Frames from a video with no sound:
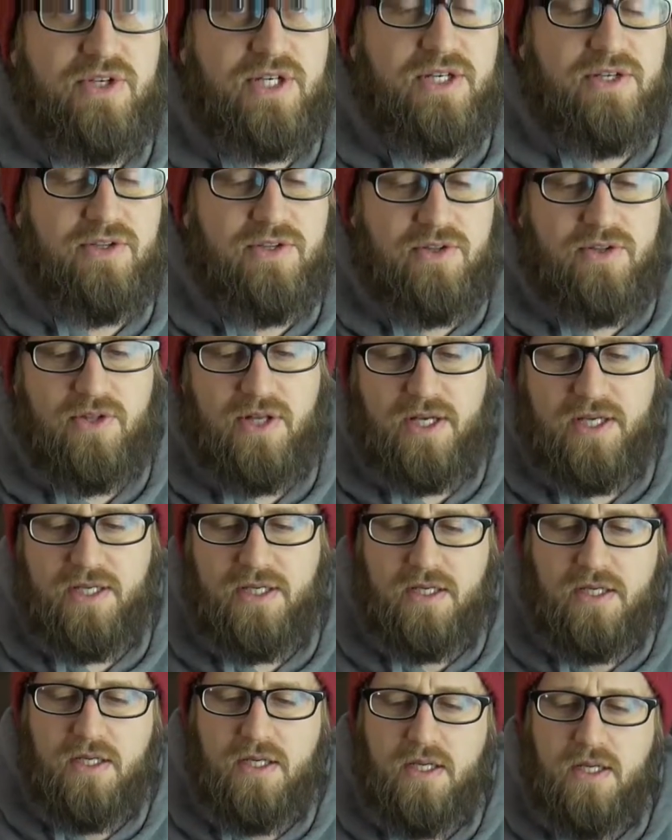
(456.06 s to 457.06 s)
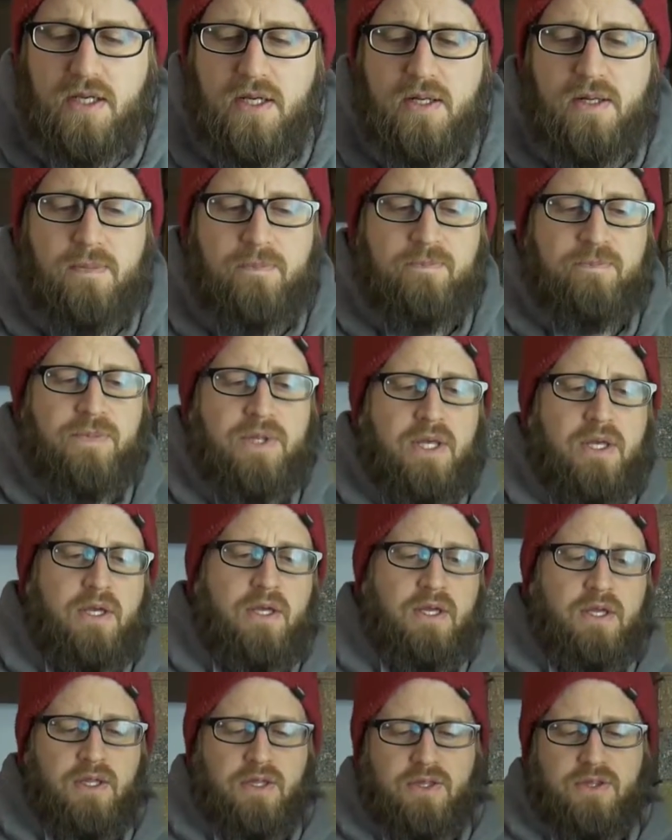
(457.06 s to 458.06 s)
here in the light.
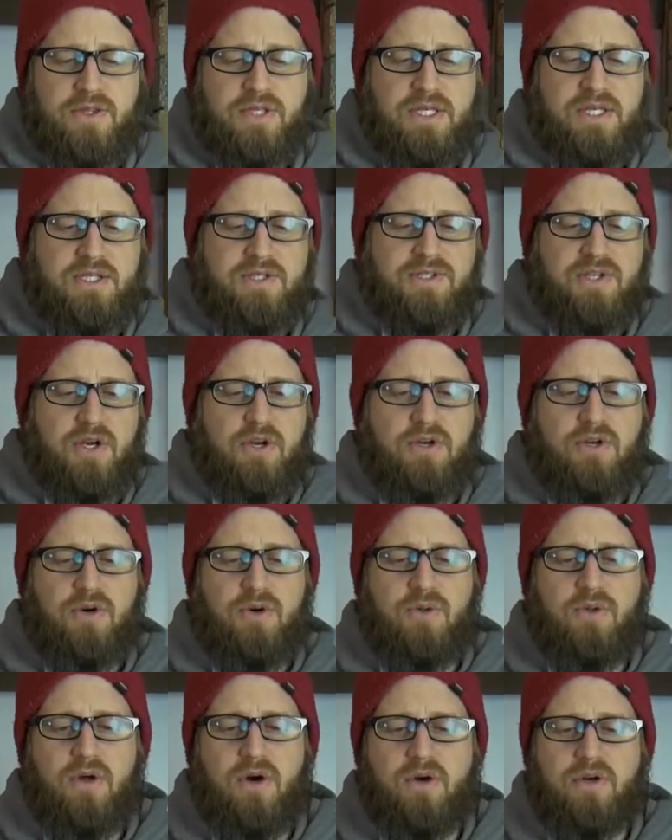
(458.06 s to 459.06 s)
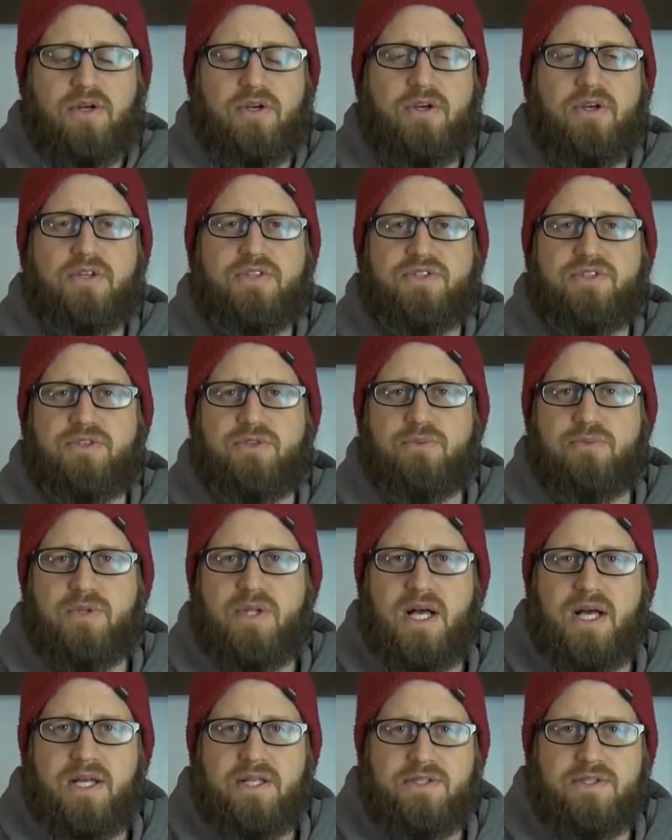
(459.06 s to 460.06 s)
These are no longer a zoom
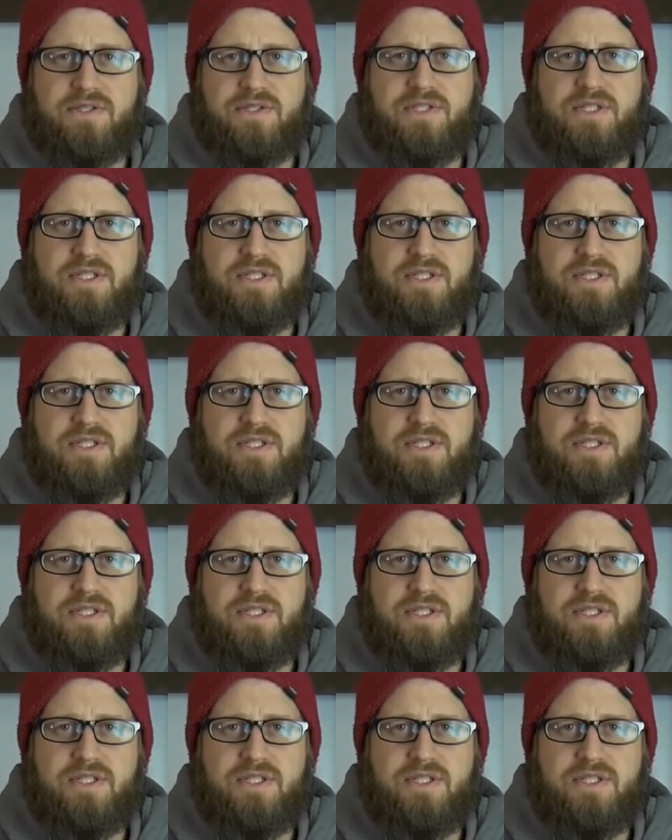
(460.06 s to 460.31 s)
lens.